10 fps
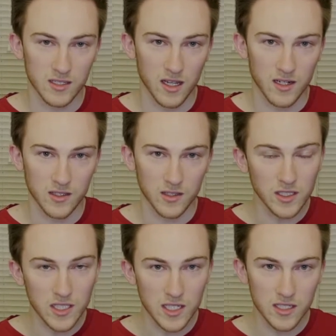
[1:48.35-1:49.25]
kind of
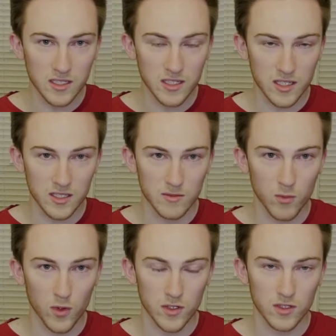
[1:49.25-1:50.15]
lean into this
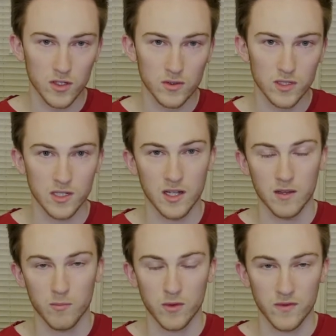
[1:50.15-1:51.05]
more so than
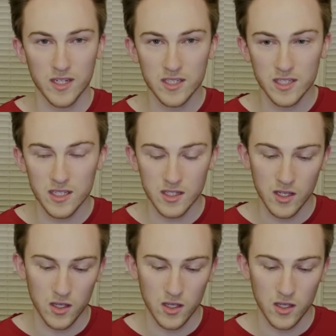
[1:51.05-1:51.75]
preventing it.